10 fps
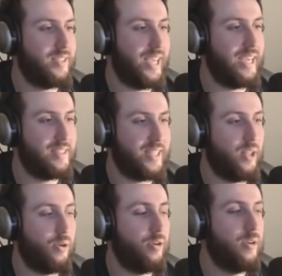saying
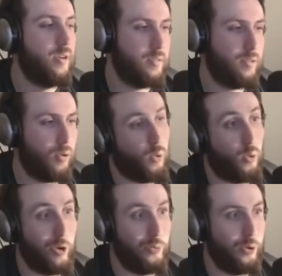Stellar
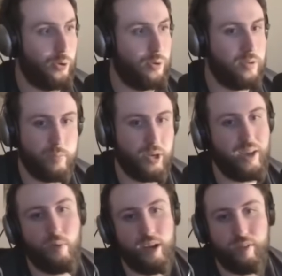or Lunar. But
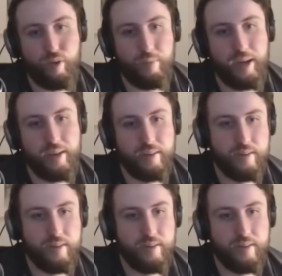like, whatever, man.